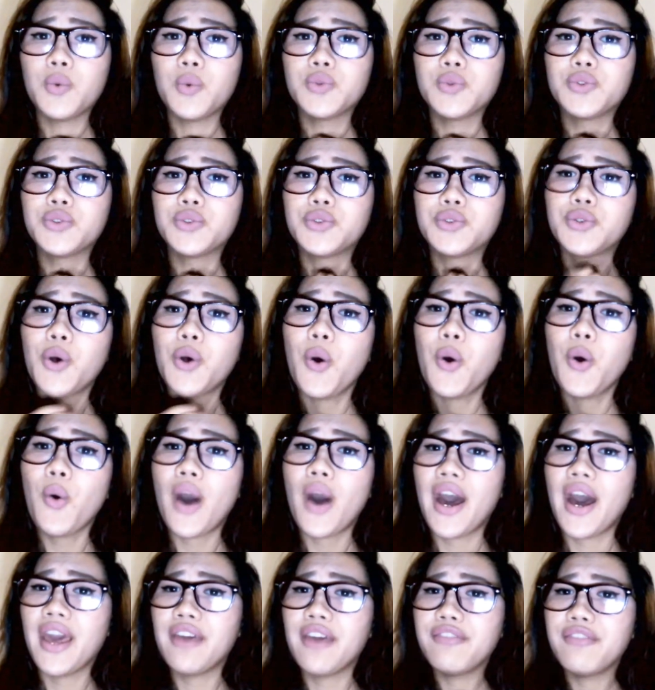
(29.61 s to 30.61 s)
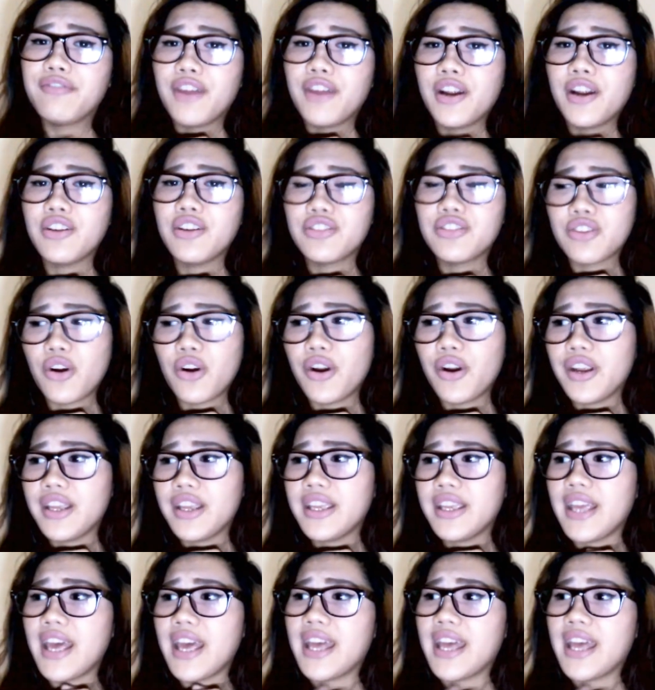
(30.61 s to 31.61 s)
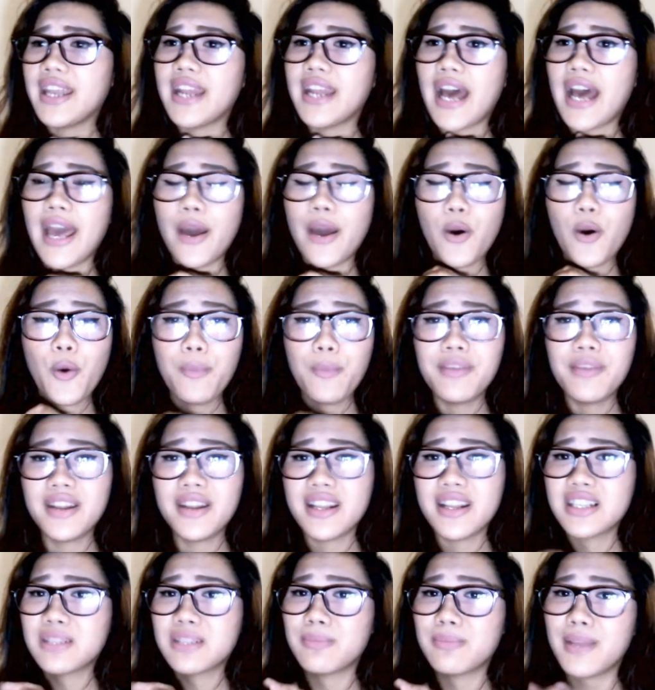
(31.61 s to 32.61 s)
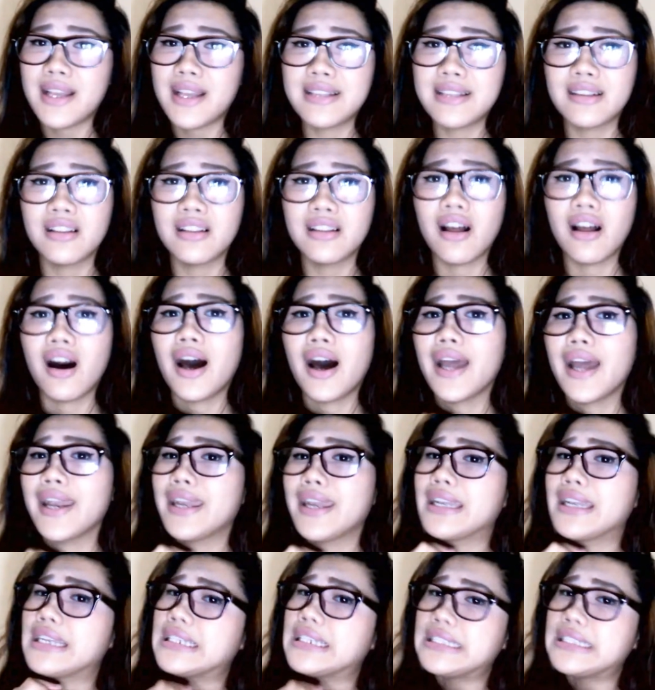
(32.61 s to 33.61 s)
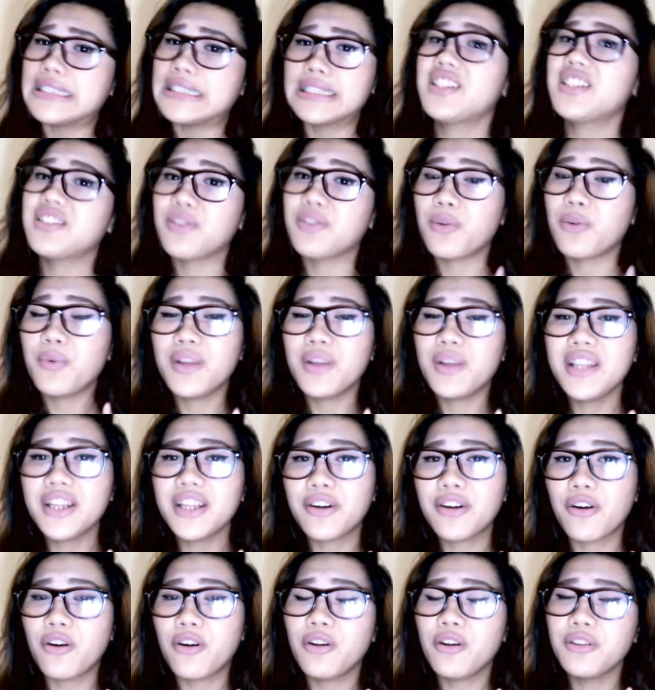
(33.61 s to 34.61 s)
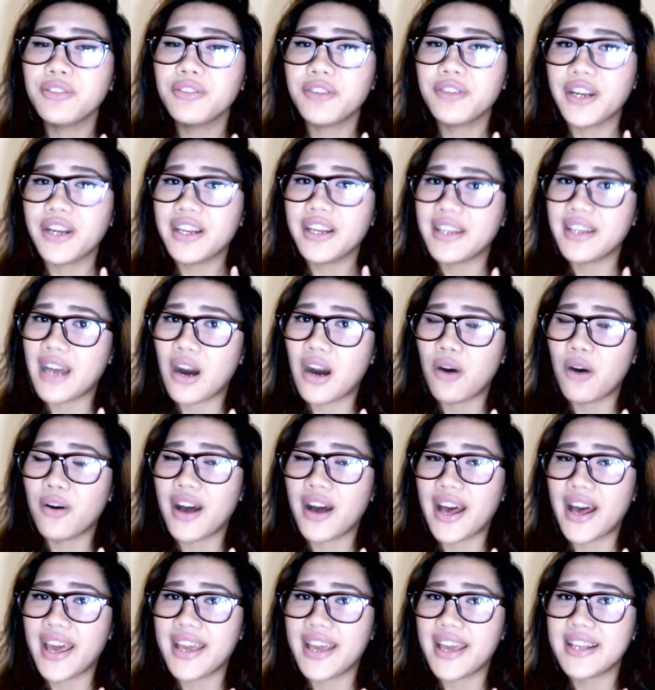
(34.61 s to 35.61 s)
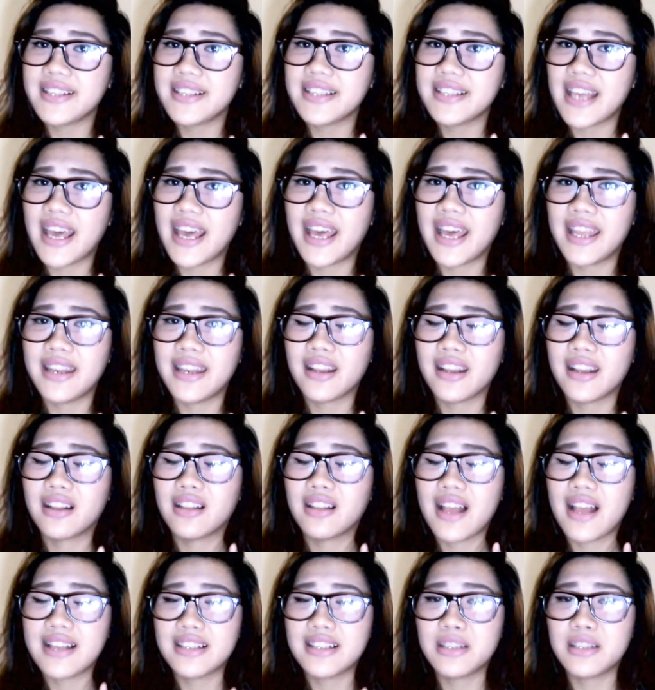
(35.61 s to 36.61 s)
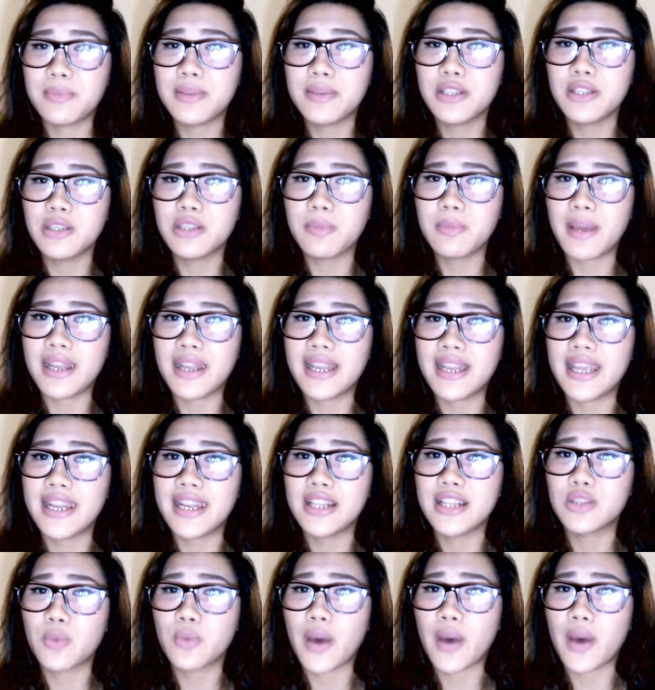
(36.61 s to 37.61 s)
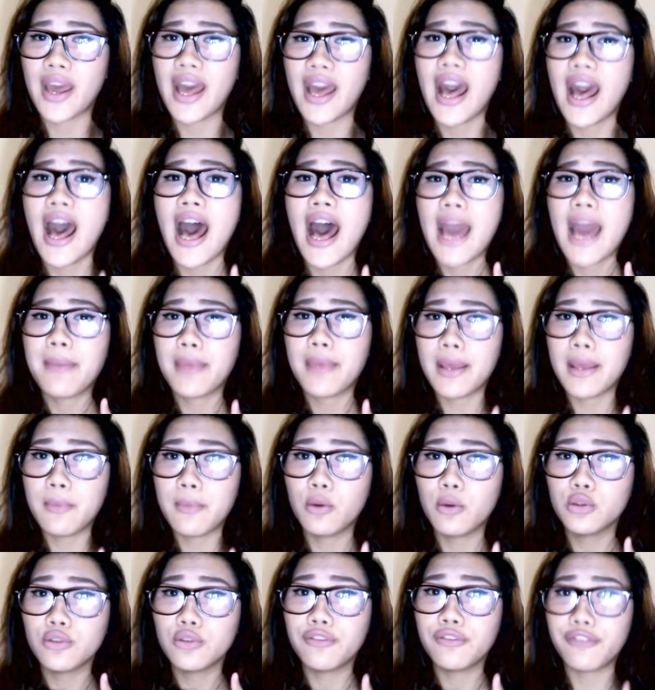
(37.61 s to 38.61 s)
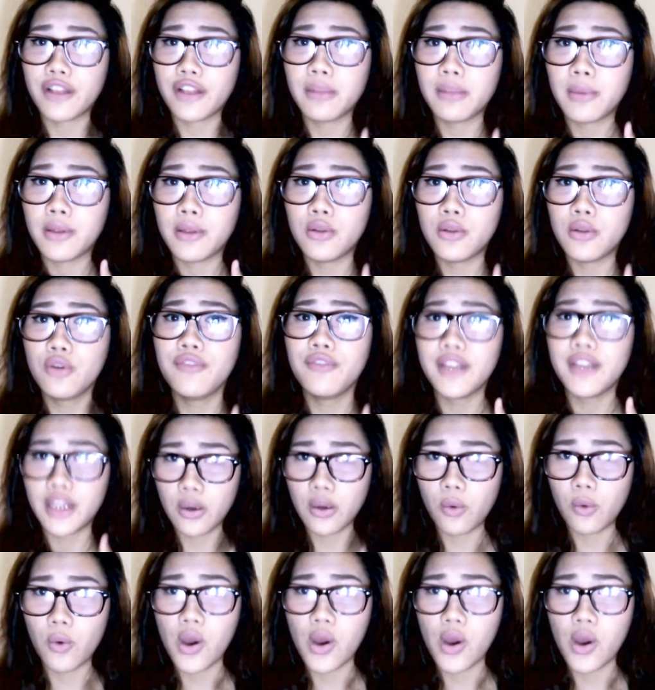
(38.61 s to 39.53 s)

So I am very sorry, and I hope that explains a lot. It's really cold right now, guys, and the class has been suspended. That's why I'm able to film a new video.